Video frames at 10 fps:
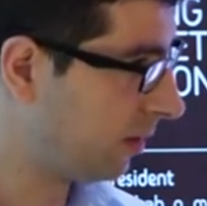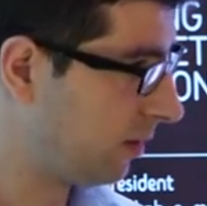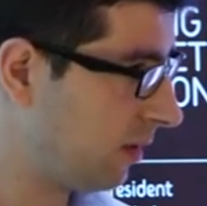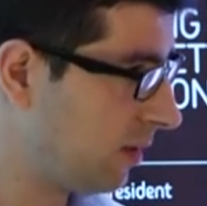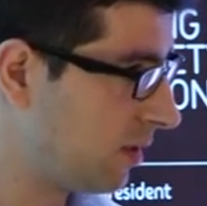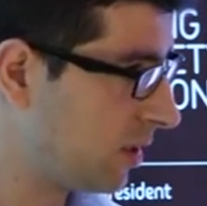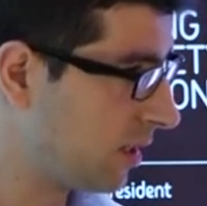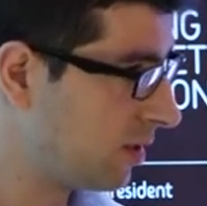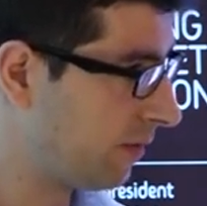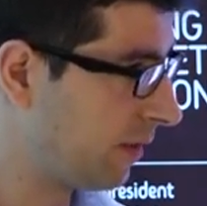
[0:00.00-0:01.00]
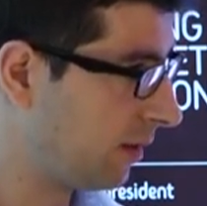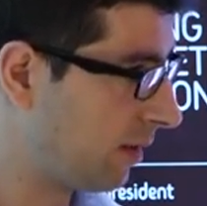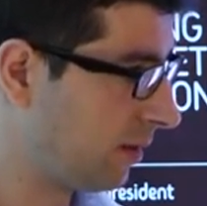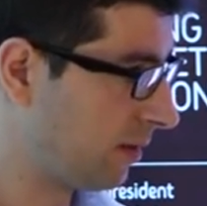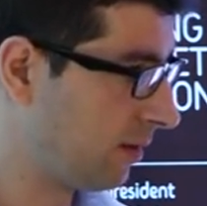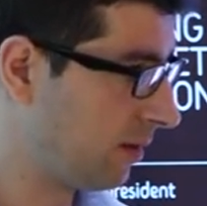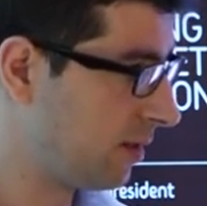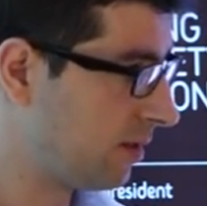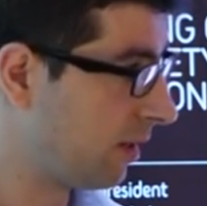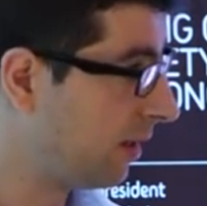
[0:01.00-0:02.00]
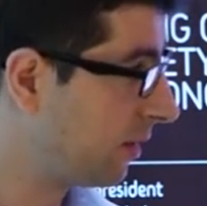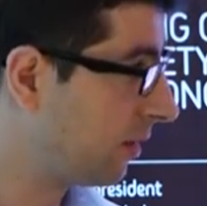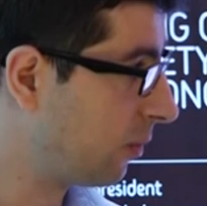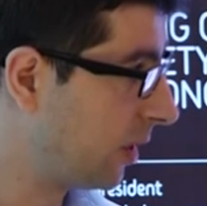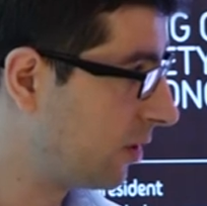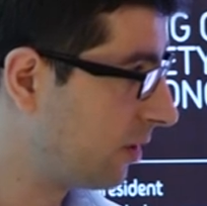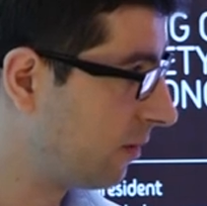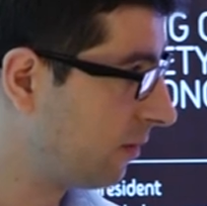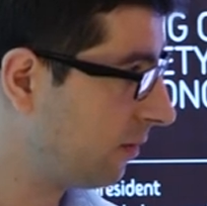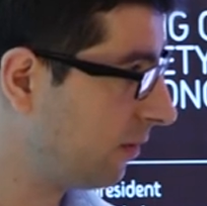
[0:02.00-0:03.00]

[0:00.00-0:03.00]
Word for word: but it doesn't change the fact that there is a higher attenuation